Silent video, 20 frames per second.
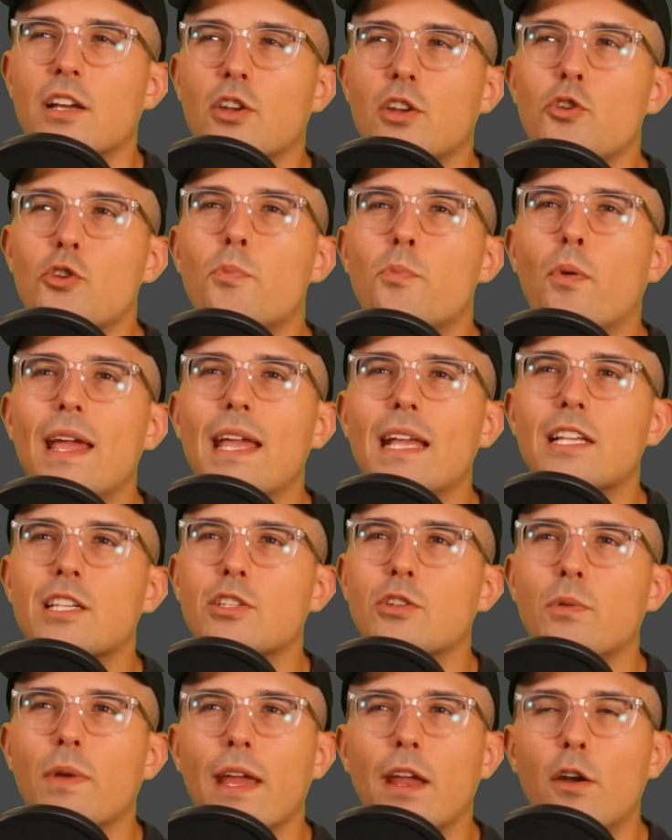New brakes,
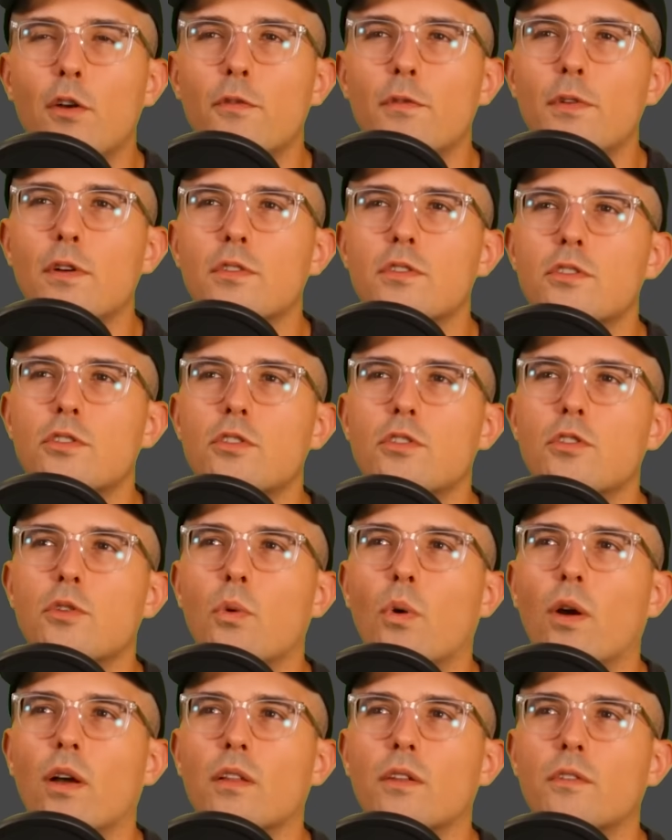new air filter,
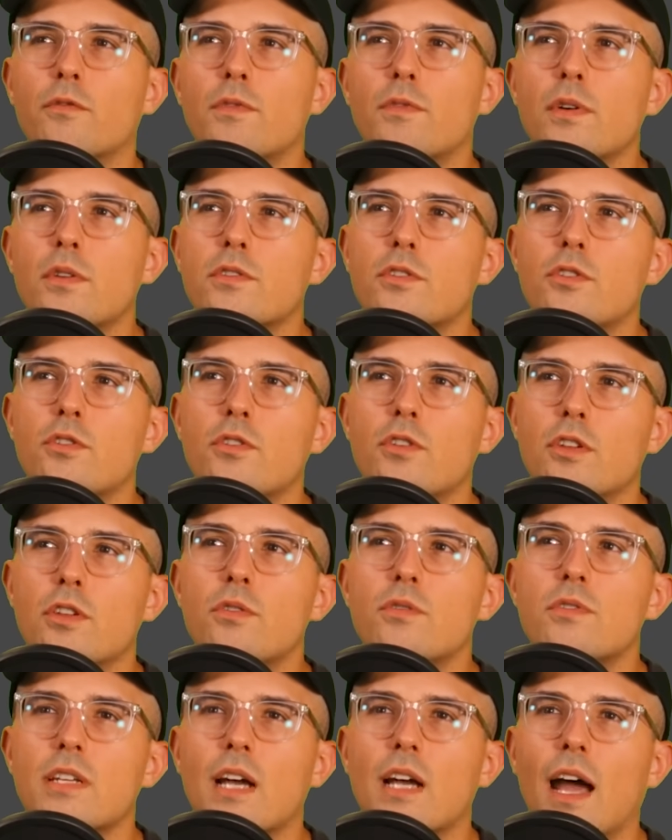new oil and filter,
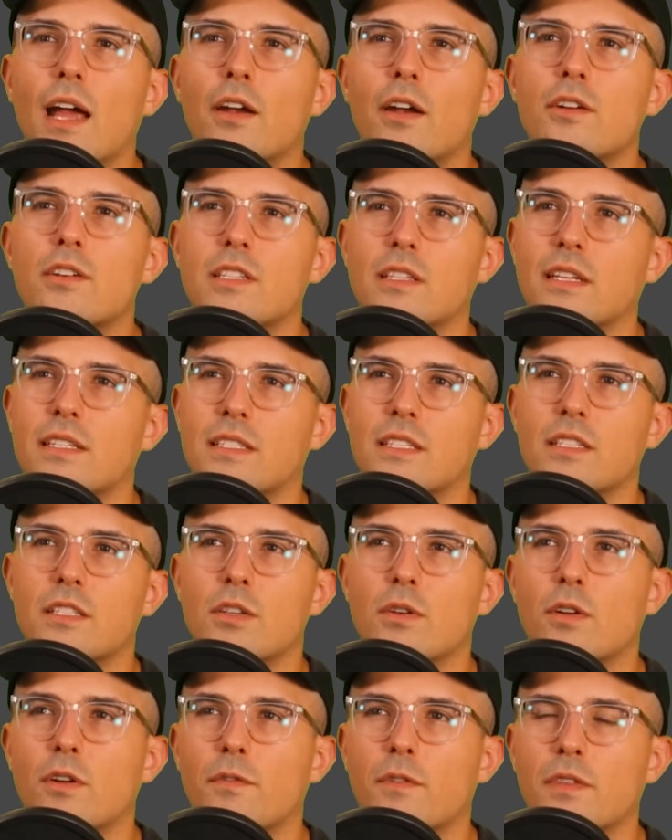new tires, less than
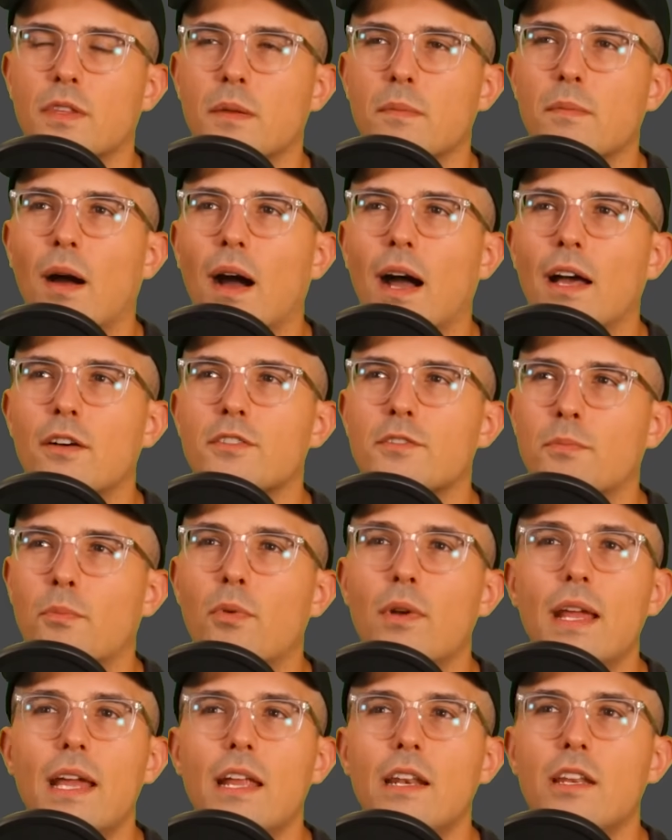250 miles,
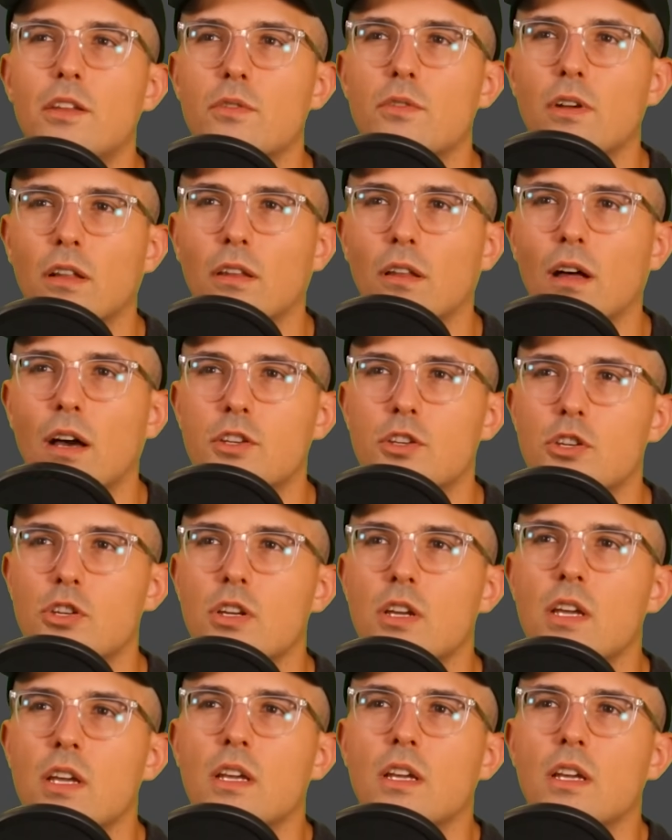brand new clutch,